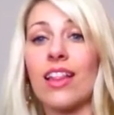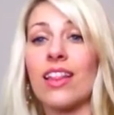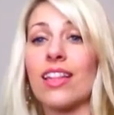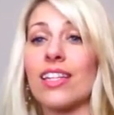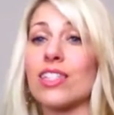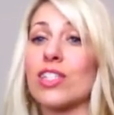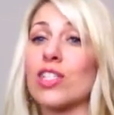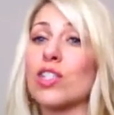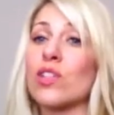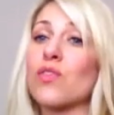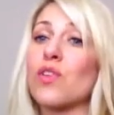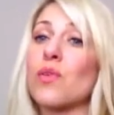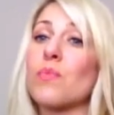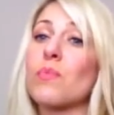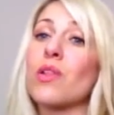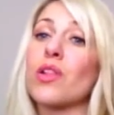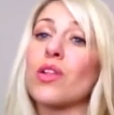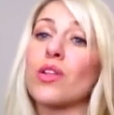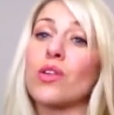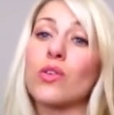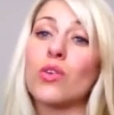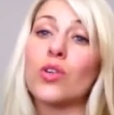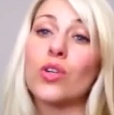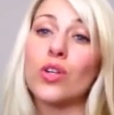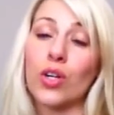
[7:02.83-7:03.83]
This is from the
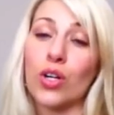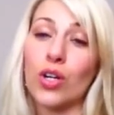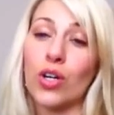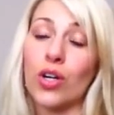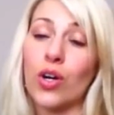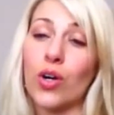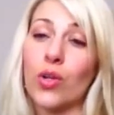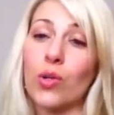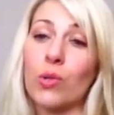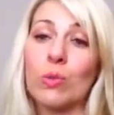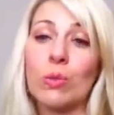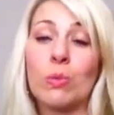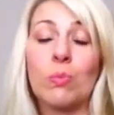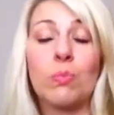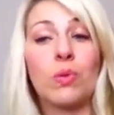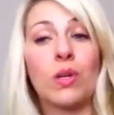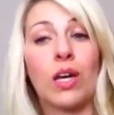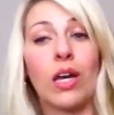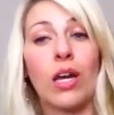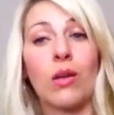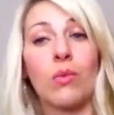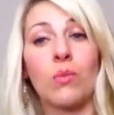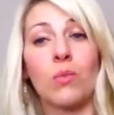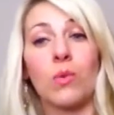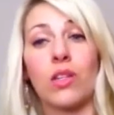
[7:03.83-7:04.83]
little girl who's
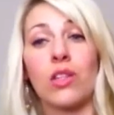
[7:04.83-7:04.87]
playing